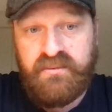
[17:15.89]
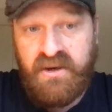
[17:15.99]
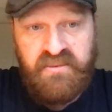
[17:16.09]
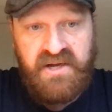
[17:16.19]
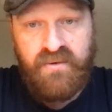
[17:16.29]
I'll
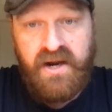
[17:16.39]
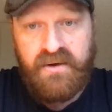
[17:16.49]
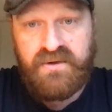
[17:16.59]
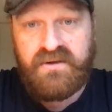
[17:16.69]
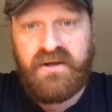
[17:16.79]
be
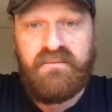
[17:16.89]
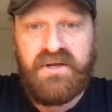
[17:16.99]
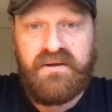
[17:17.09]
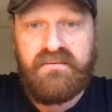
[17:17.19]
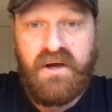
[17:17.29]
around,
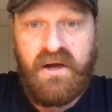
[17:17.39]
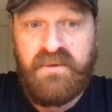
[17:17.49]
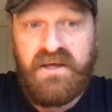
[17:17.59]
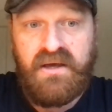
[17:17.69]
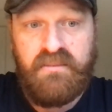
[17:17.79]
but I'm
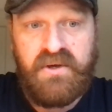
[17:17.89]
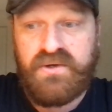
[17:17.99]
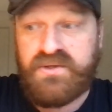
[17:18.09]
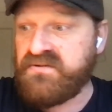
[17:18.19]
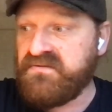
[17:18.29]
here
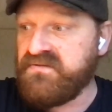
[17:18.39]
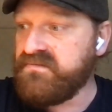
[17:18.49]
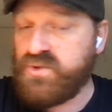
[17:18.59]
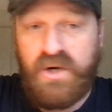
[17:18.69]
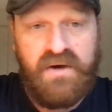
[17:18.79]
because of
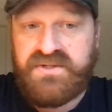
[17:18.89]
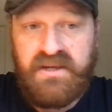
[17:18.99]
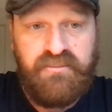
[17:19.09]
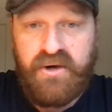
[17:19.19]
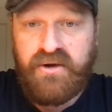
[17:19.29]

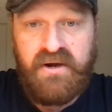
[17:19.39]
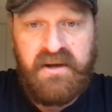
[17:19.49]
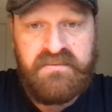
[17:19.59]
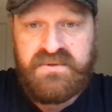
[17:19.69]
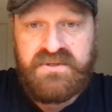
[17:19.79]
12-step
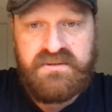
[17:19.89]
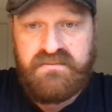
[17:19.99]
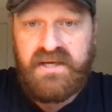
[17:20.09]
programs,